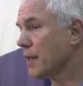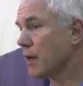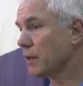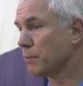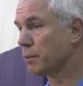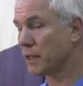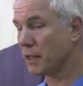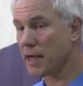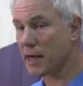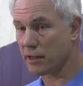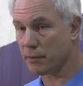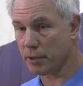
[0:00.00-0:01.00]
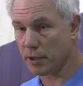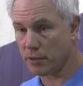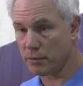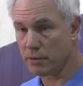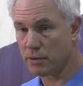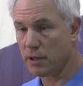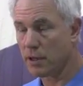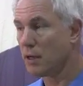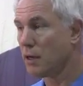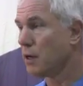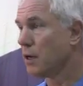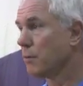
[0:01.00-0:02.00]
not completely out of the blue,
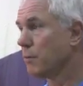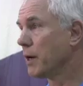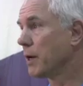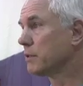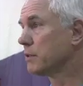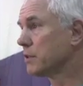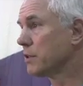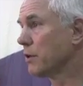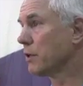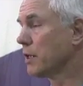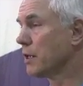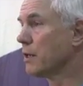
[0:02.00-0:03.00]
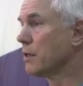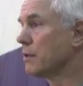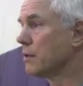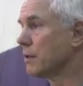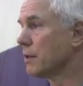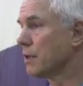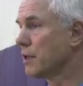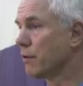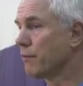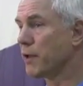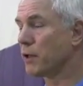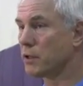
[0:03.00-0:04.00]
but certainly,
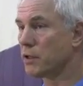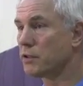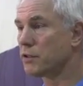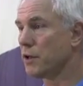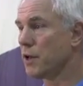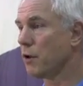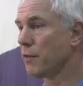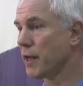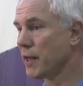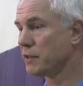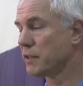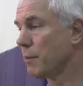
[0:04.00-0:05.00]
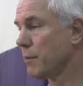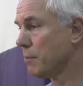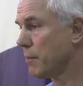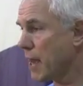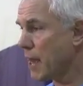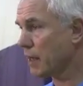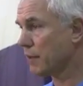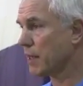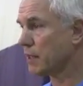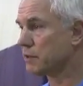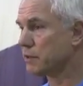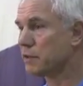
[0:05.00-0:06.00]
it felt good to know that he's coming back, and
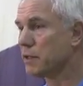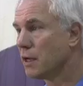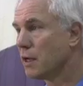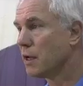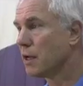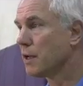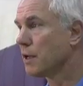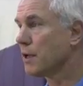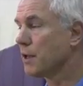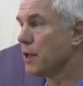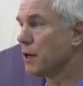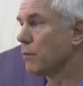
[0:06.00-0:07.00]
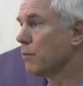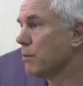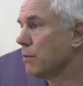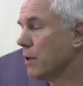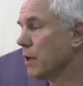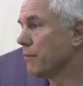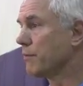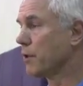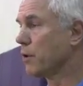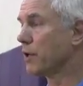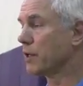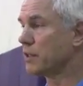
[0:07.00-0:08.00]
that's, for
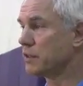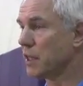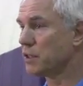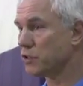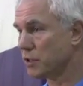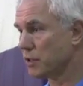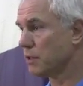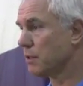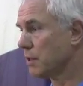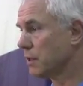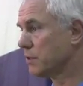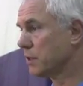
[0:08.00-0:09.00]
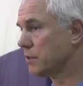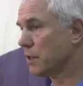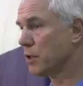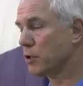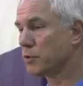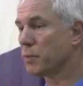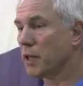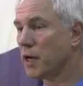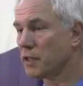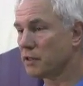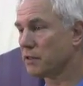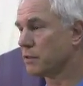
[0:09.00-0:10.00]
the organization, it's a huge
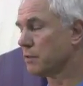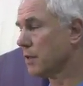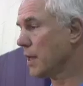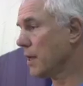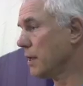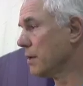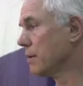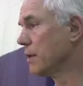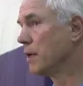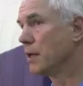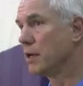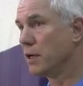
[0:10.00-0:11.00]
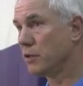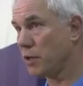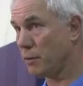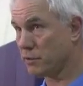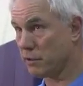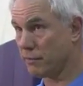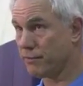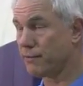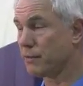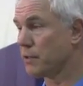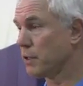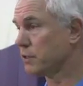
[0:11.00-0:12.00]
plus. And in terms of
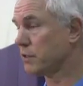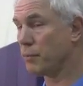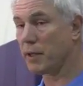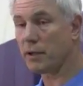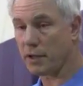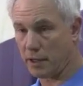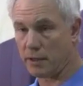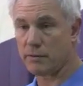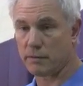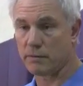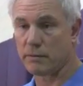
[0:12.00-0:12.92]
stability,